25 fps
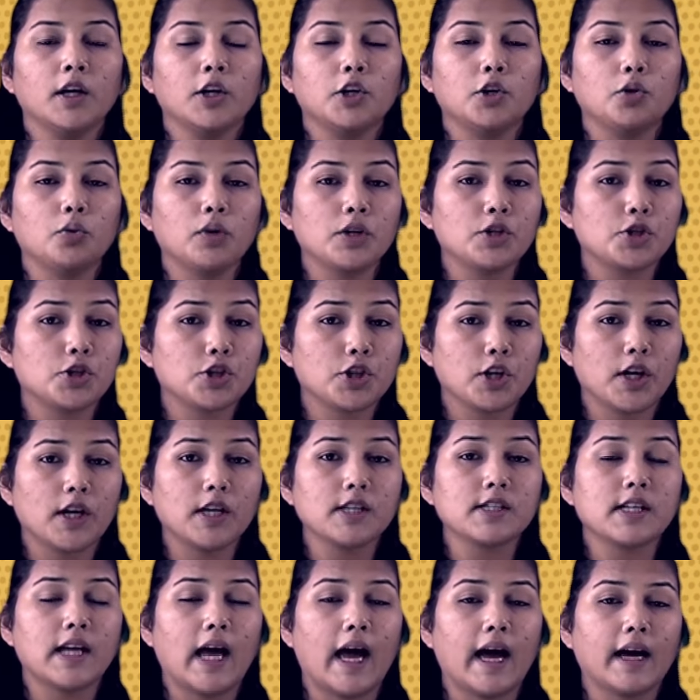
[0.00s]
You are
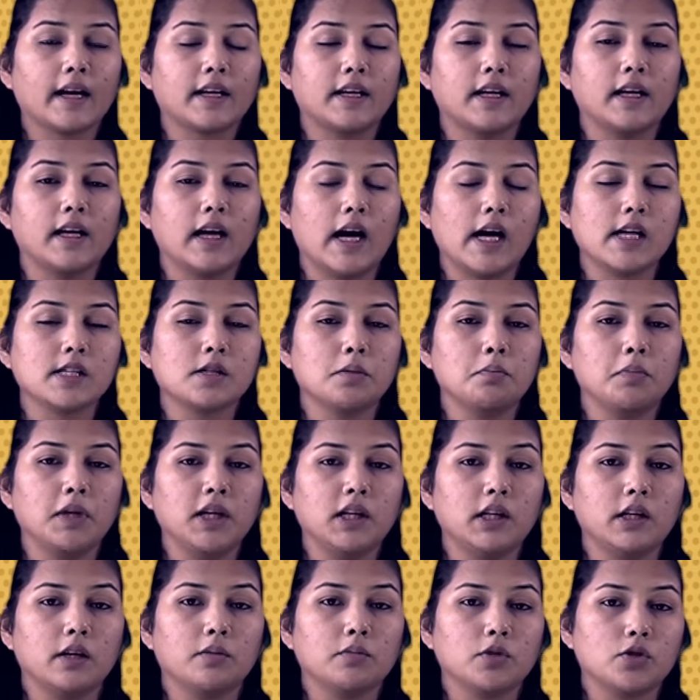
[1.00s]
just acting as a
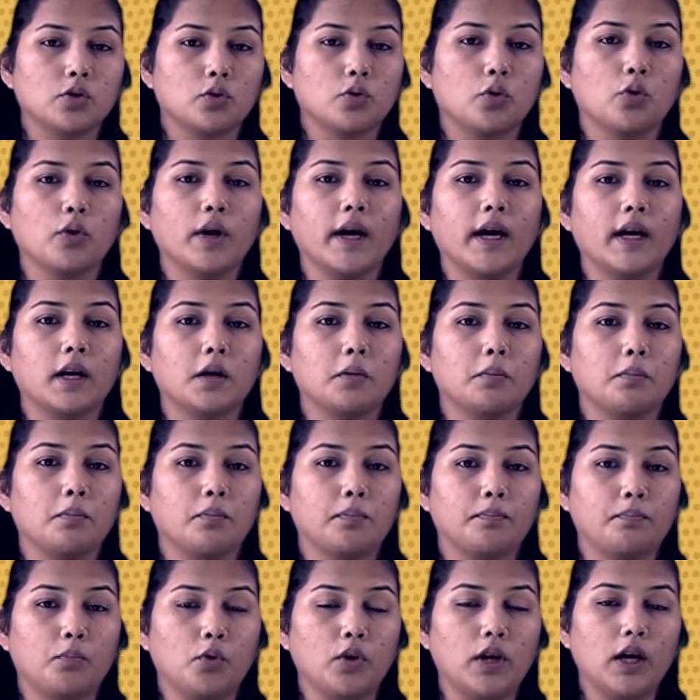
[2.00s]
medium to go ahead and
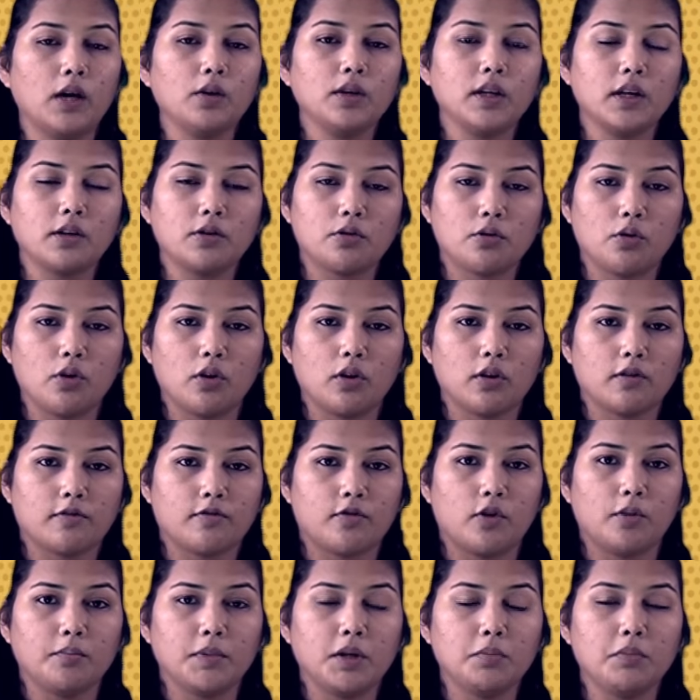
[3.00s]
pull out that rock
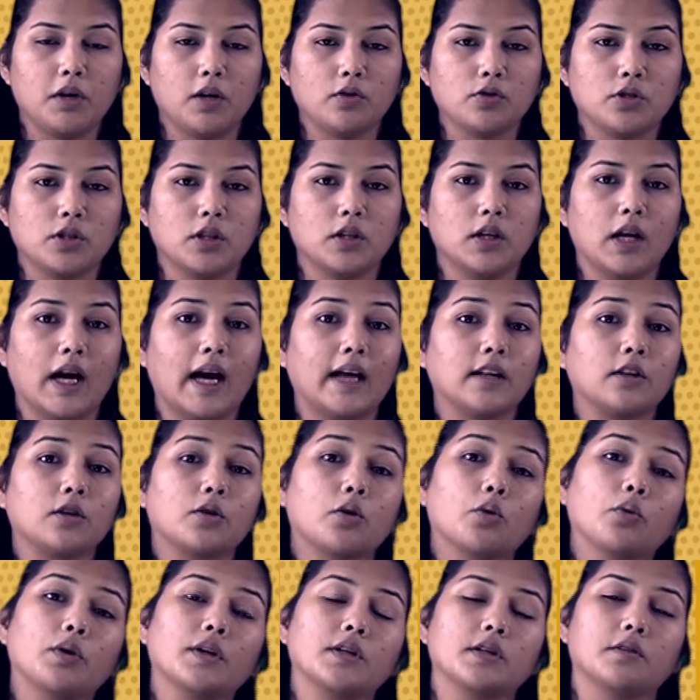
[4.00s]
from the mountain and
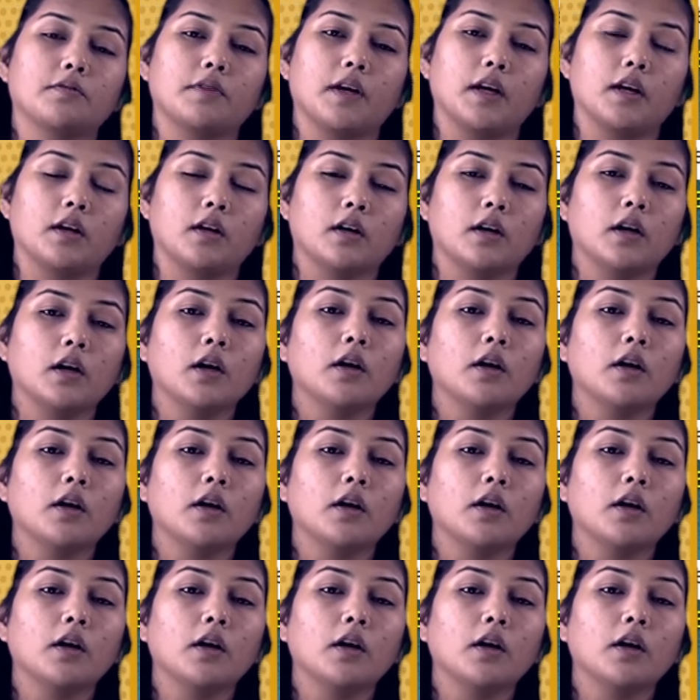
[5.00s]
throw it away.